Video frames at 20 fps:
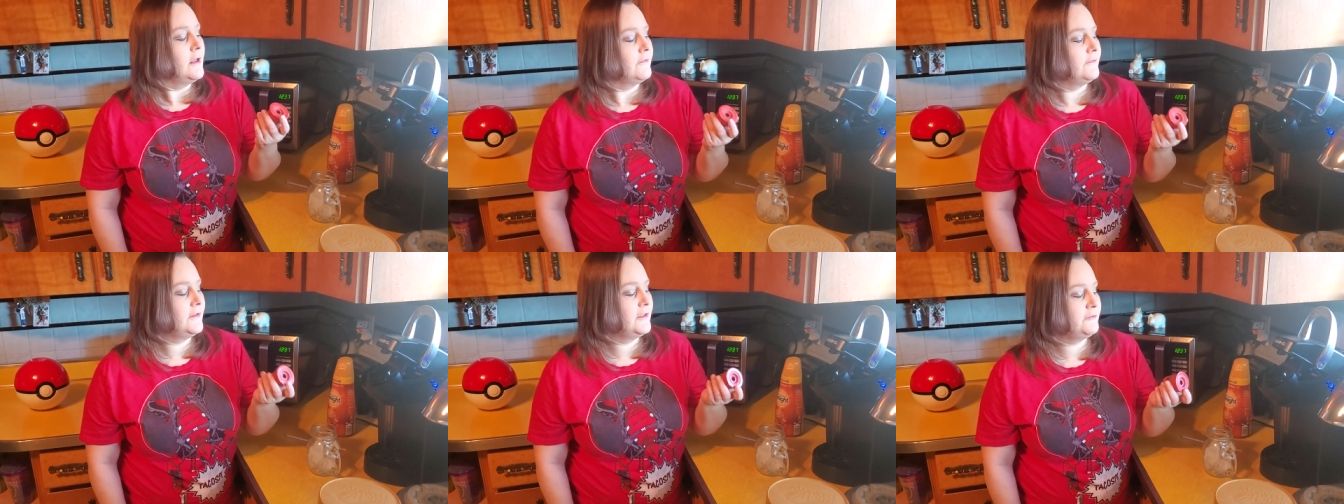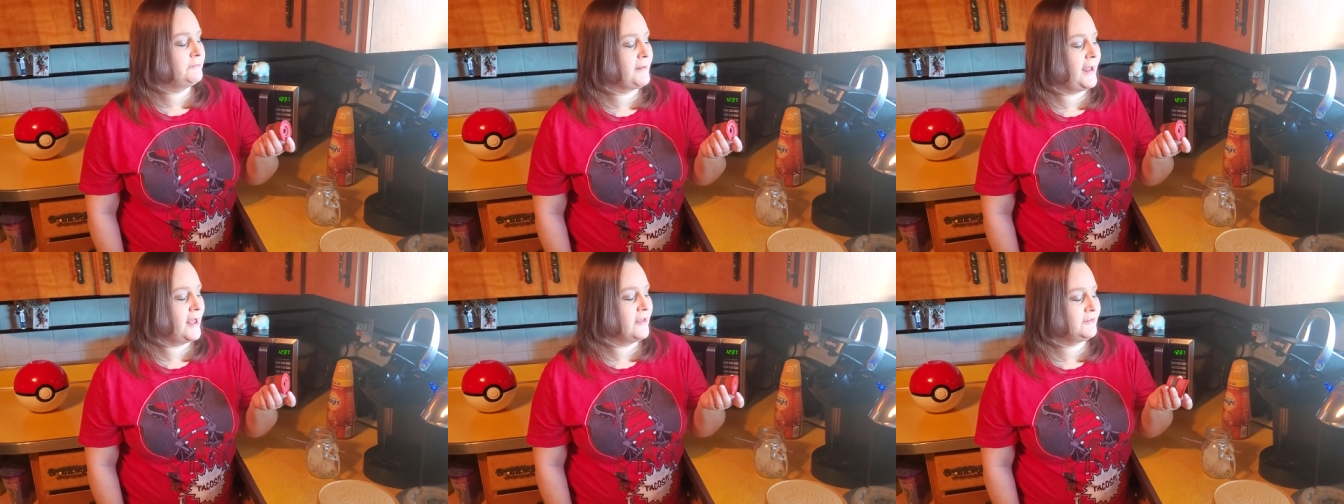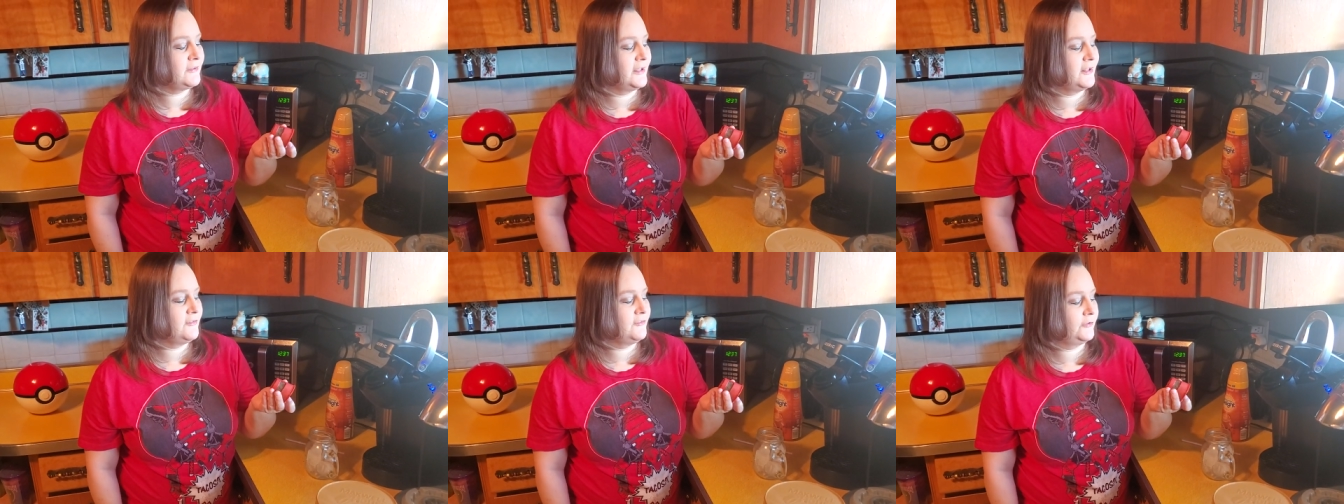These
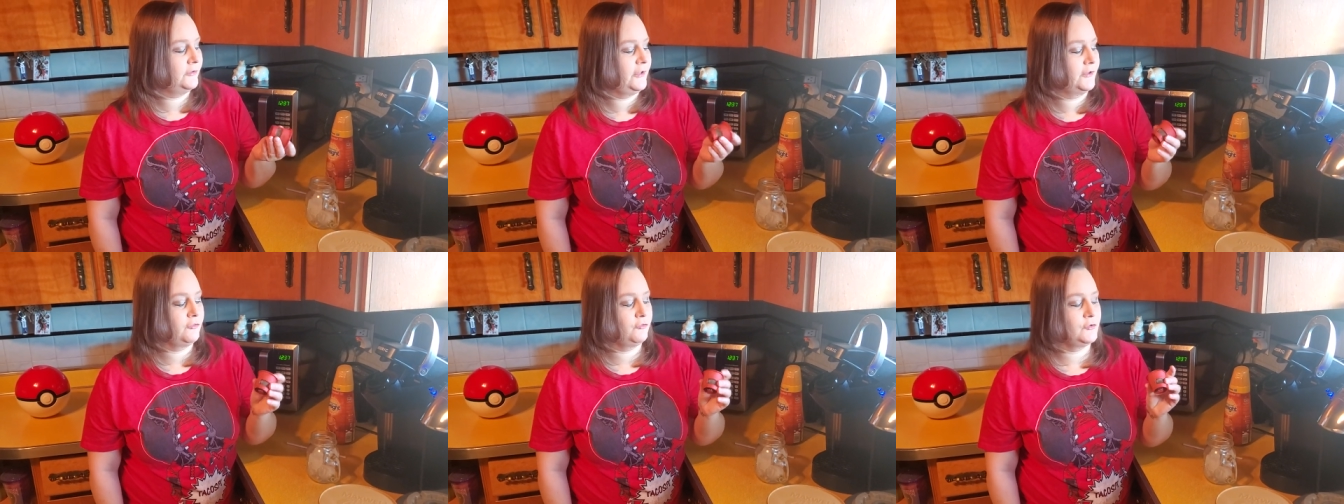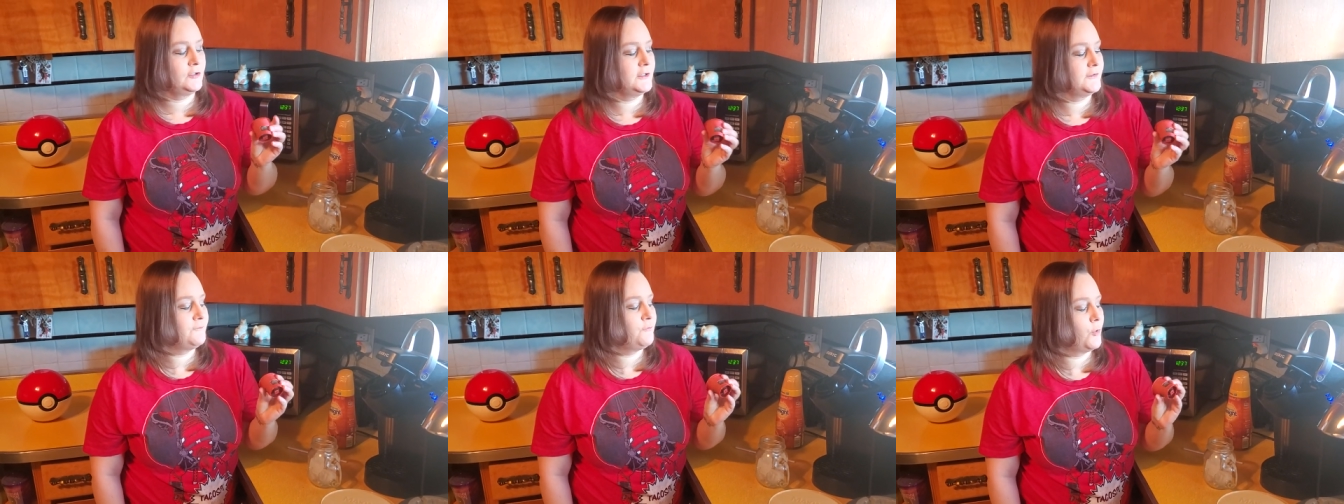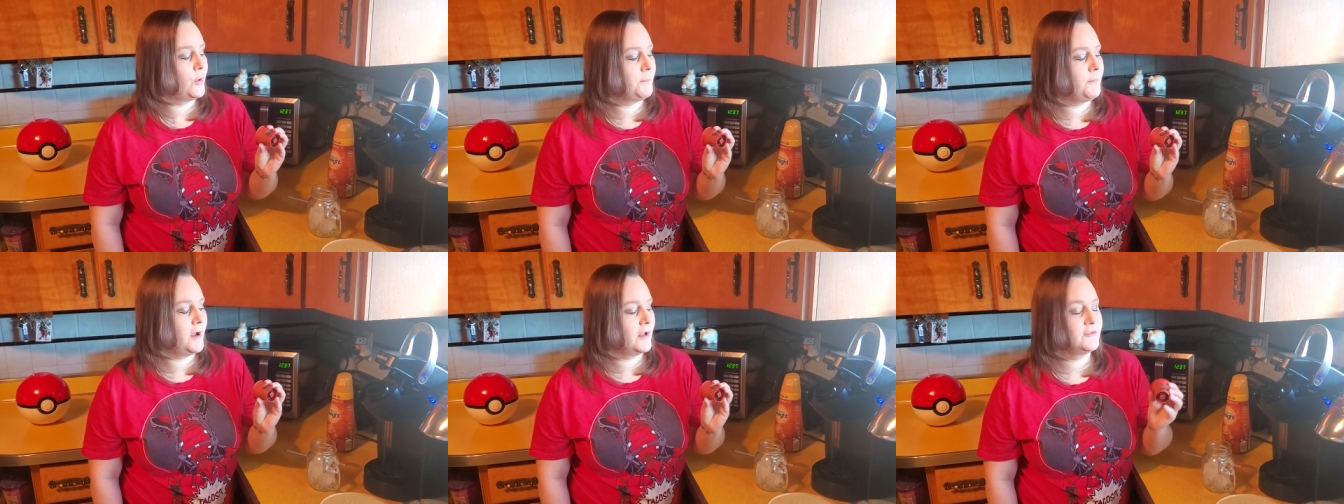baskets are like three or
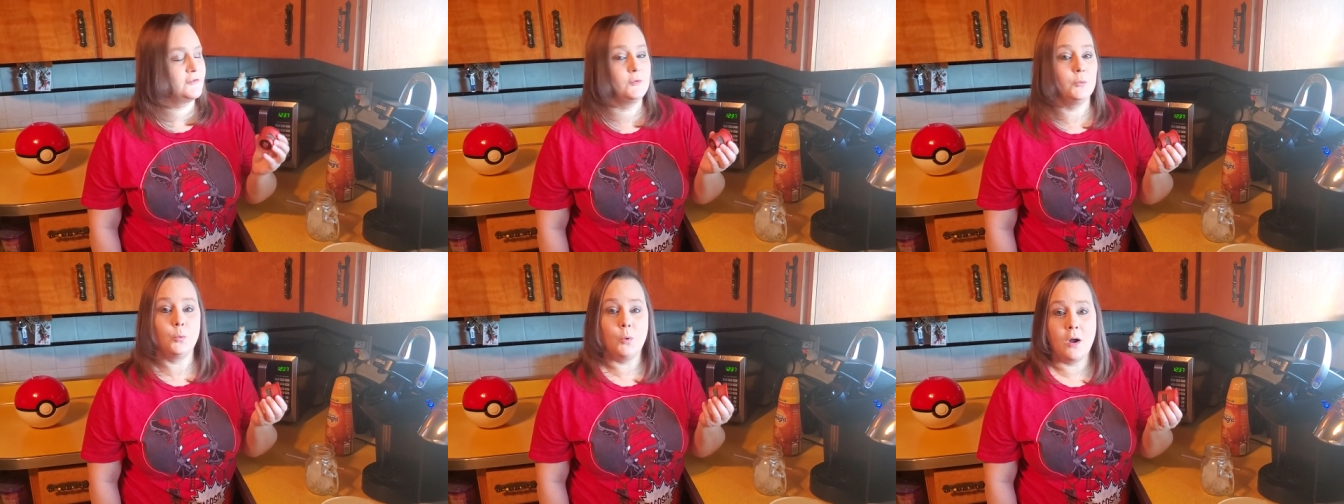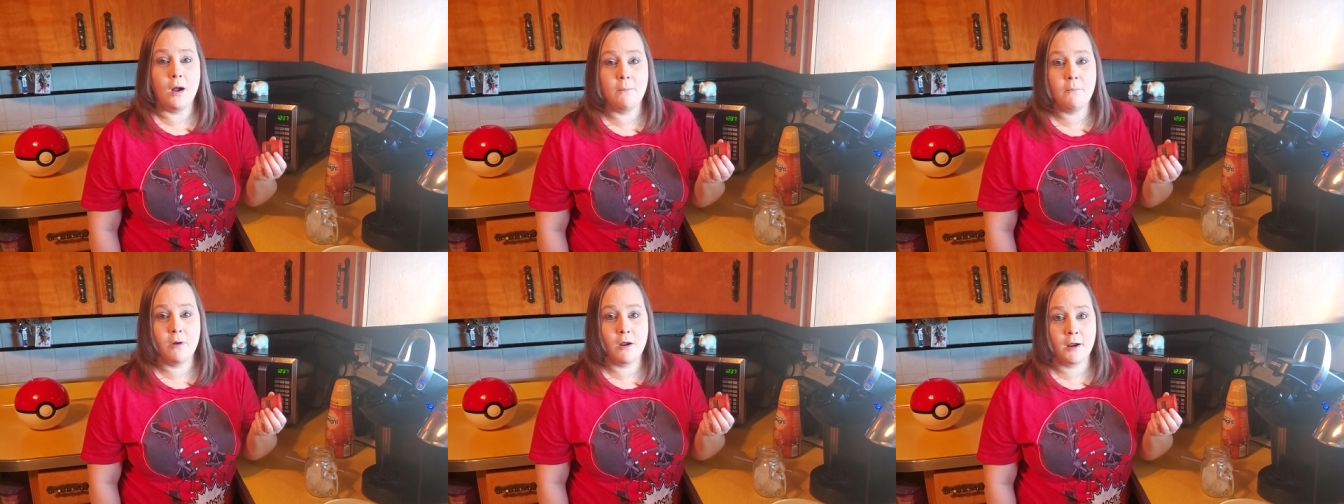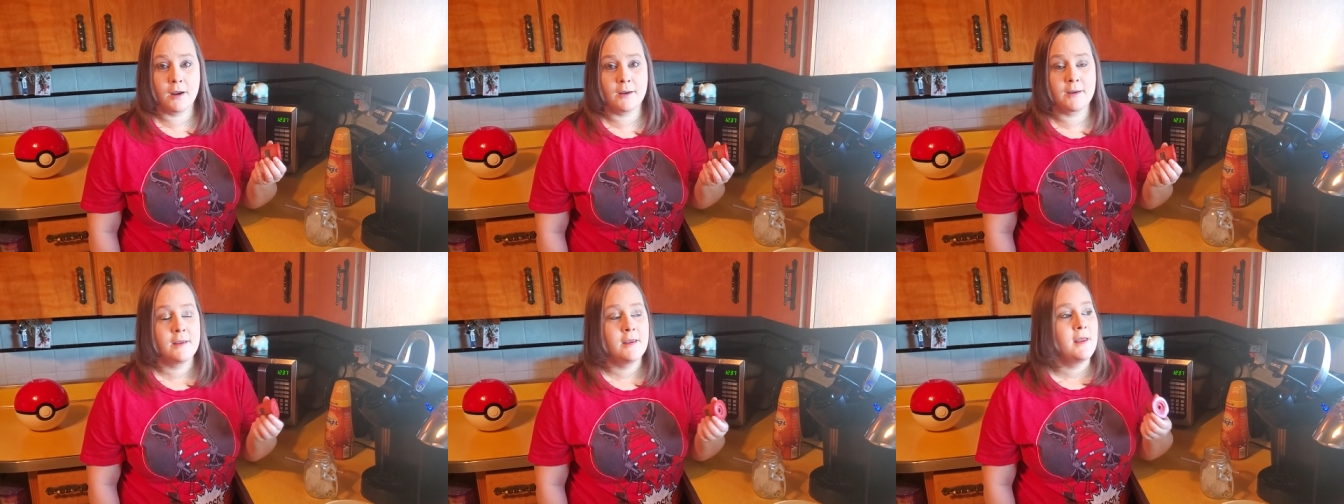four bucks at
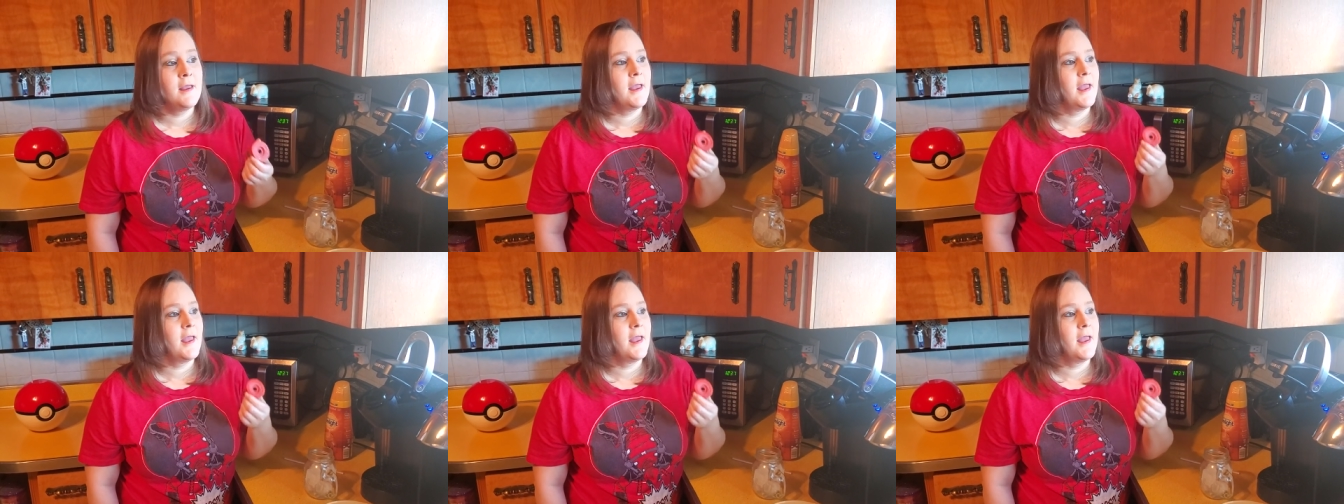Walmart.